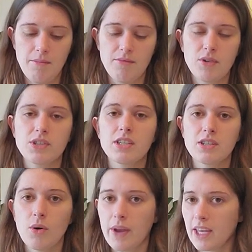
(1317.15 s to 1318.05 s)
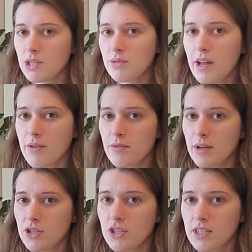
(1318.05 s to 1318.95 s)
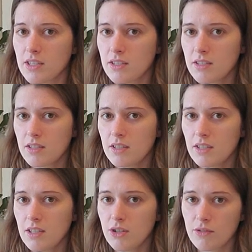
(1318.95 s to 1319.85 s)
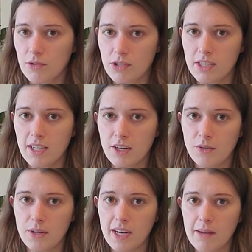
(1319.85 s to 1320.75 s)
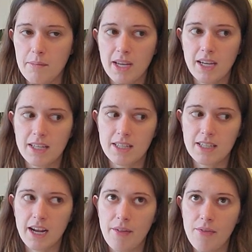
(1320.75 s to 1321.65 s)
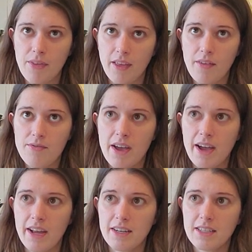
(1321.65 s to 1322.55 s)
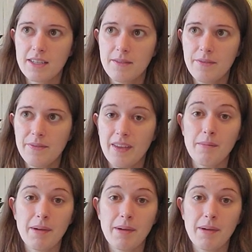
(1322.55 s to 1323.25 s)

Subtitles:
versus going into another rigid university degree, because I think that I